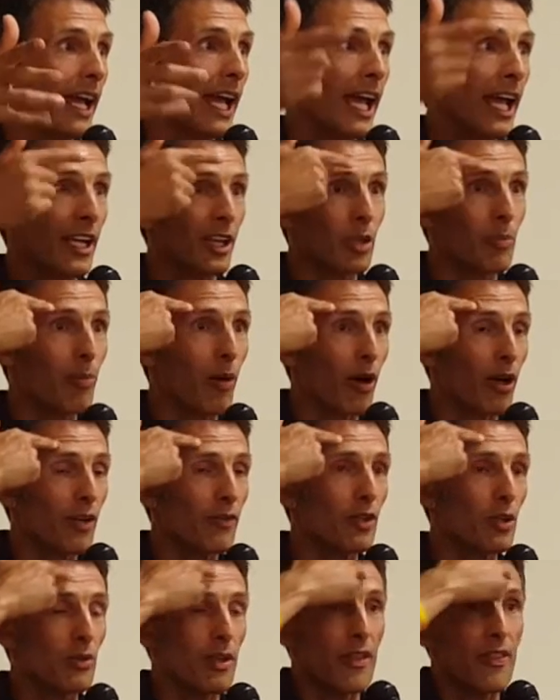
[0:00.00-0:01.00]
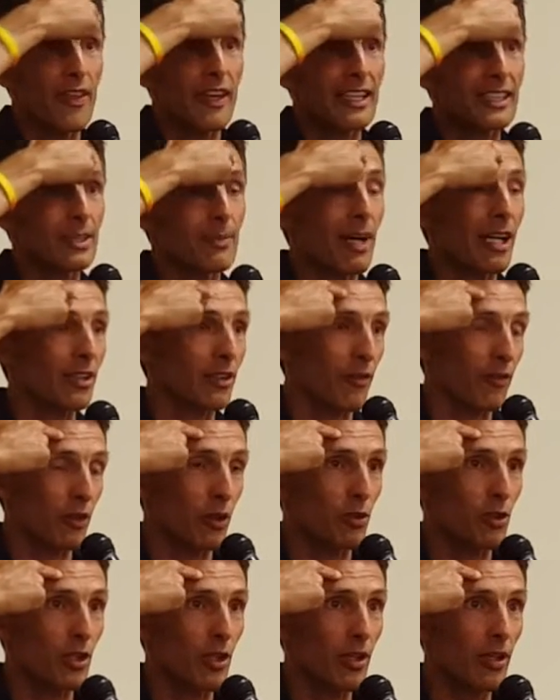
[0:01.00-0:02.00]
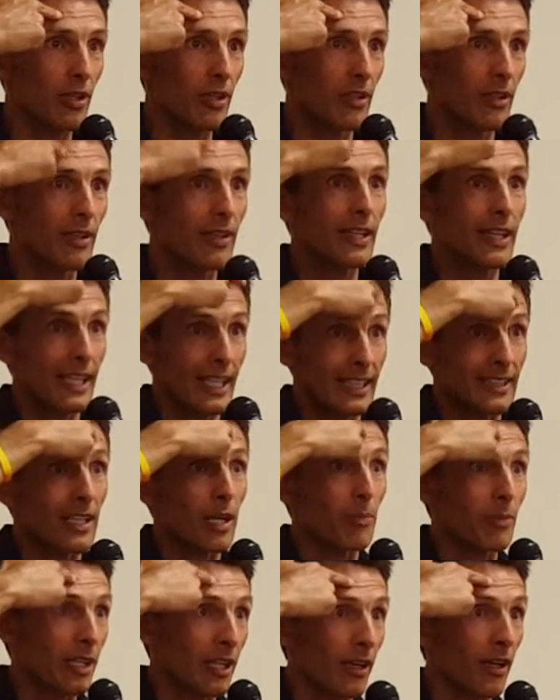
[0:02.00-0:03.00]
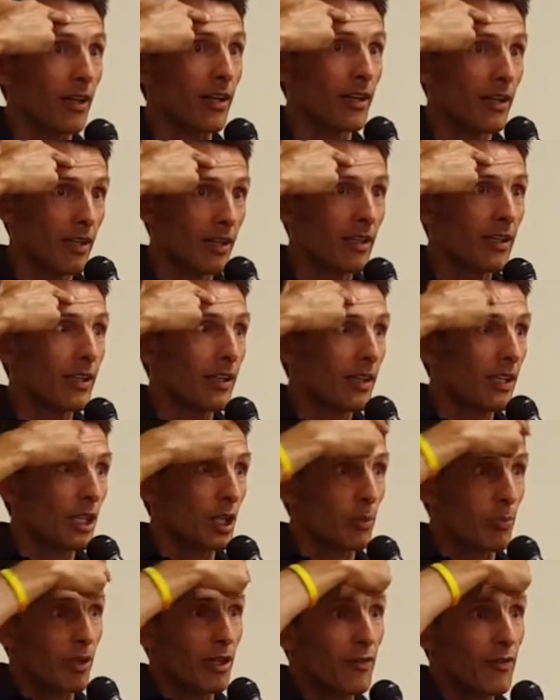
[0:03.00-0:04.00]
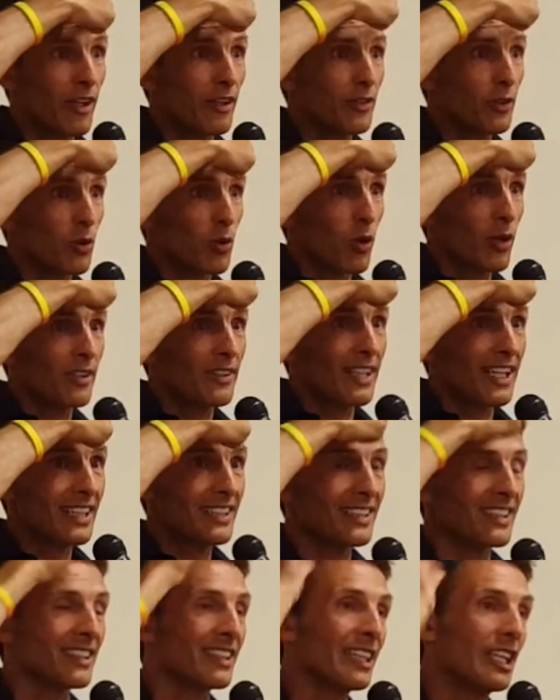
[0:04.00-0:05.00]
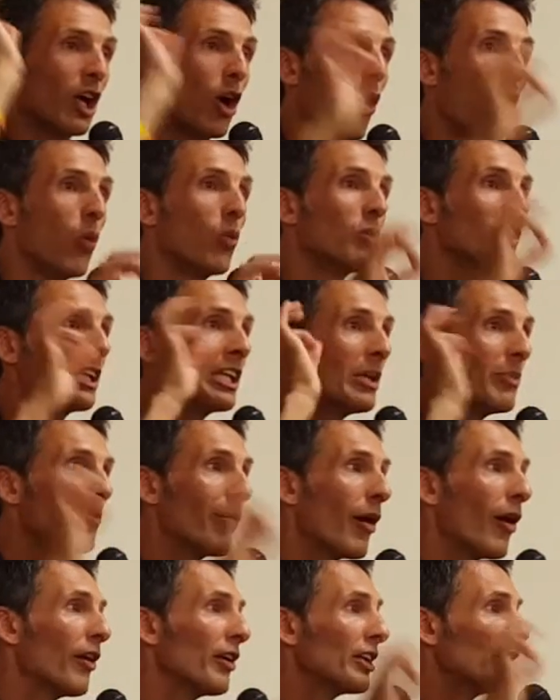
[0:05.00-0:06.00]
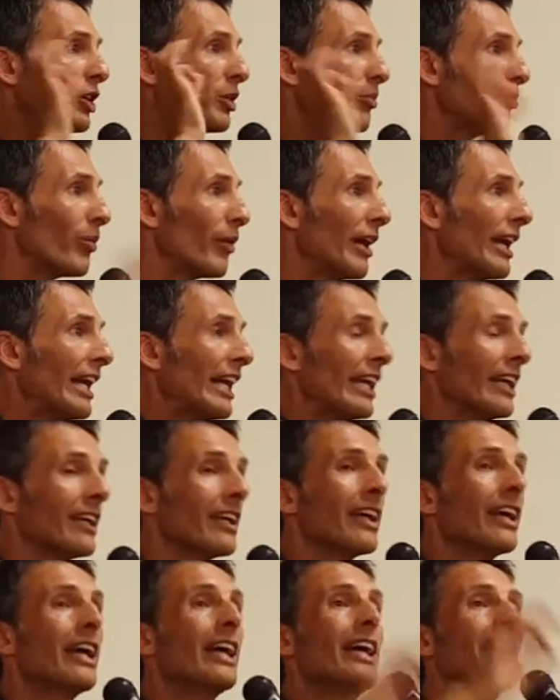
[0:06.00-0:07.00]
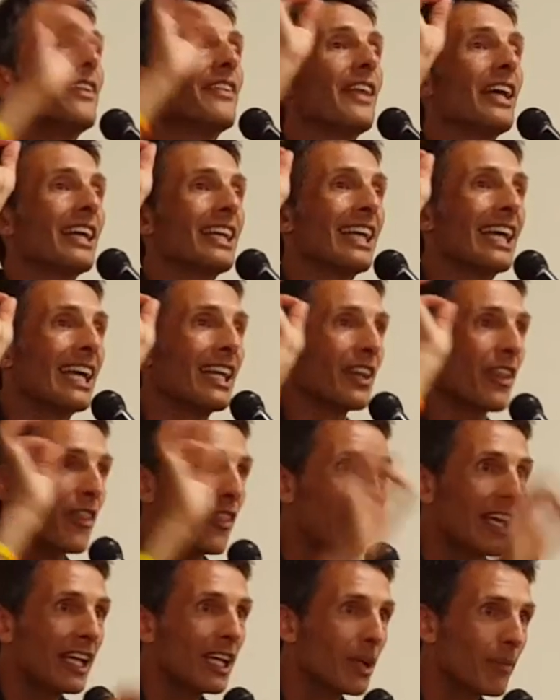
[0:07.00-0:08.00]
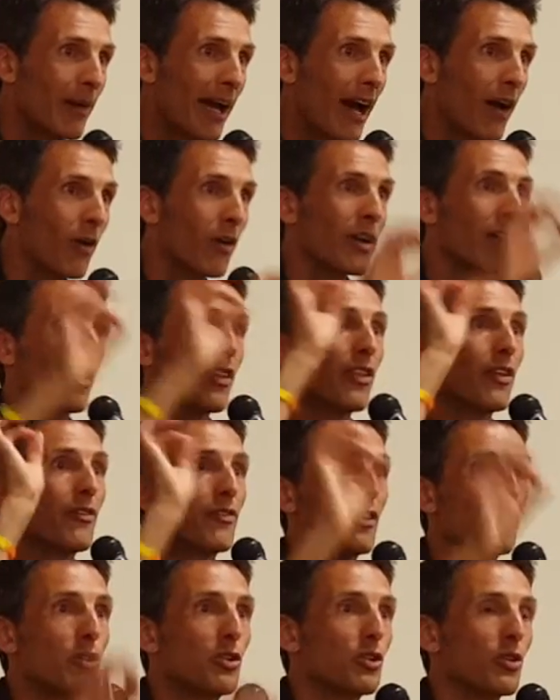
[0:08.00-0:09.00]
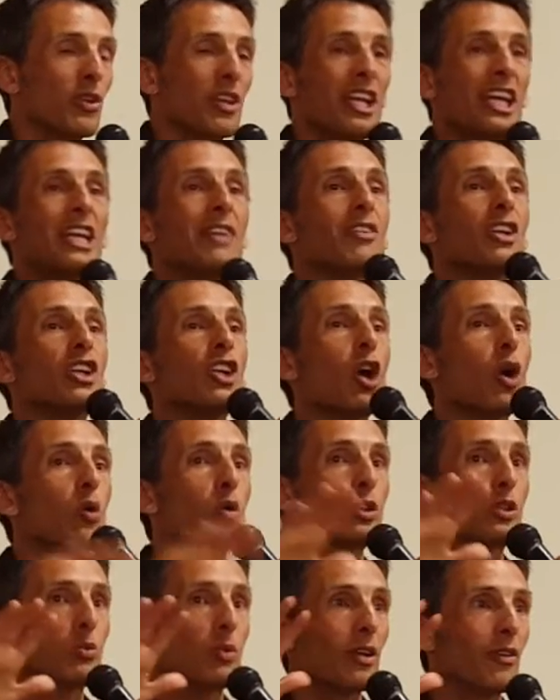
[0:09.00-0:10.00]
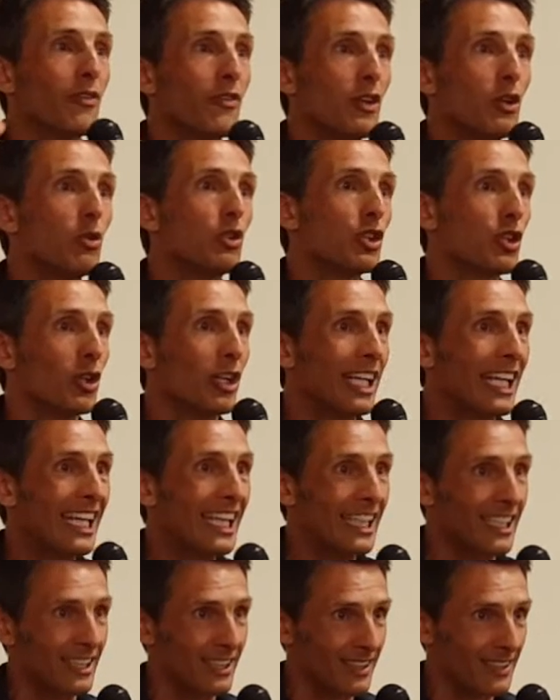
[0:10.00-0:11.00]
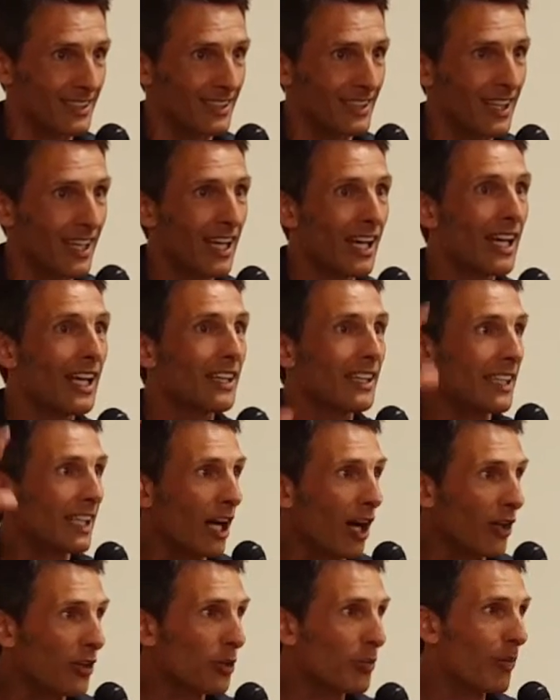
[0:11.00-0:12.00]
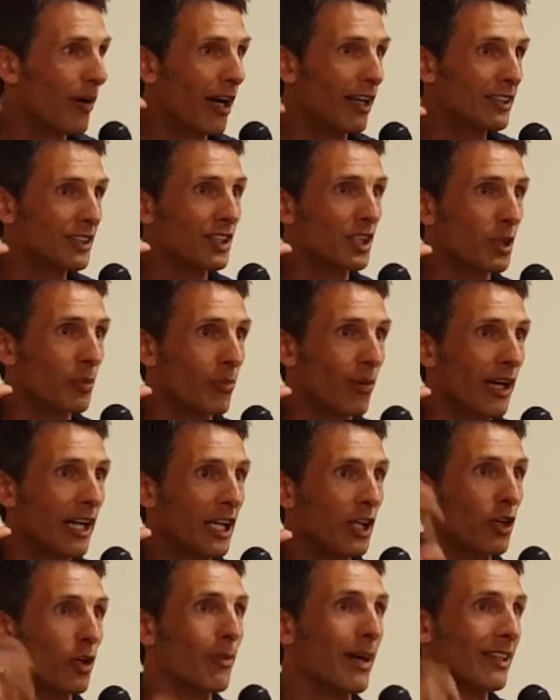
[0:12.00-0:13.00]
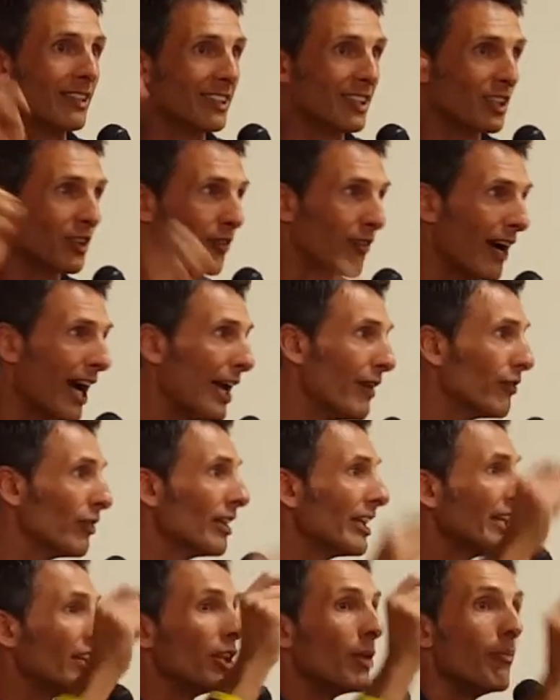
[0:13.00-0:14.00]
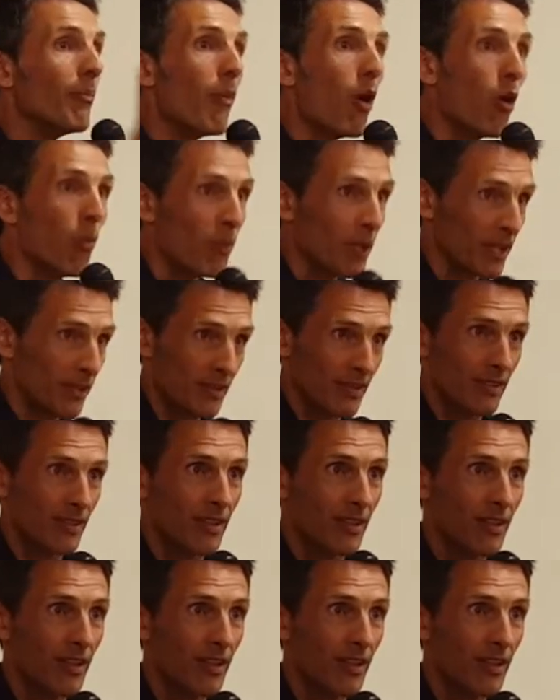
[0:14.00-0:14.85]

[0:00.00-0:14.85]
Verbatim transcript: and the part of you that thinks about the future is up here. Your prefrontal cortex is the only part of your brain that can think about the future, that even knows what a future is. The other parts of your brain are about survival in the moment.